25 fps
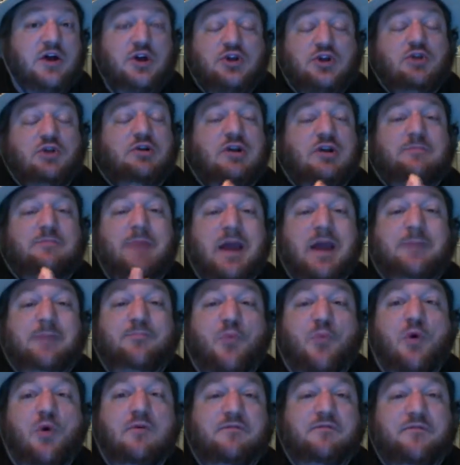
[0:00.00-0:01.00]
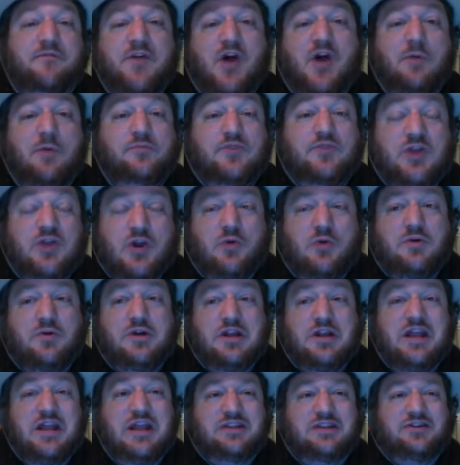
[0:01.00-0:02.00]
You can make more films. You don't
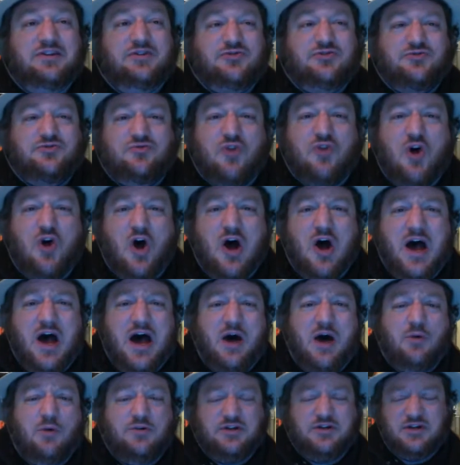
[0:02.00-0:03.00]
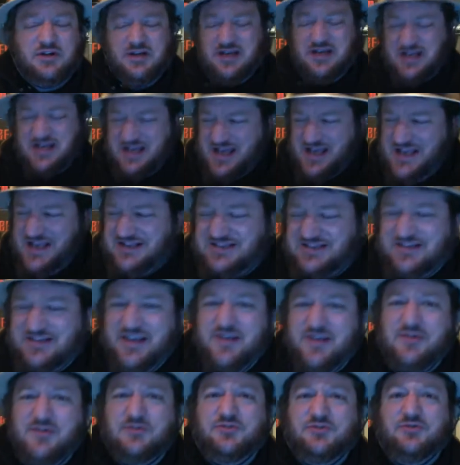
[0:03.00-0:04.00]
need to draw out a
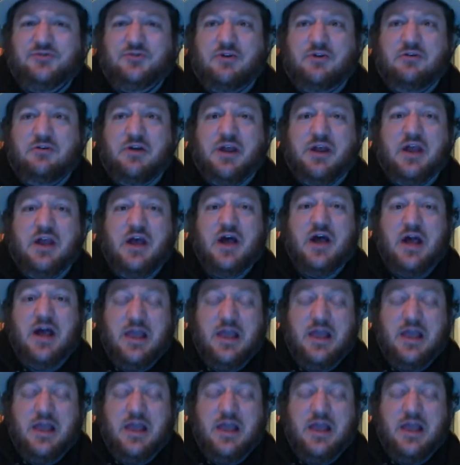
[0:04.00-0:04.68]
single story.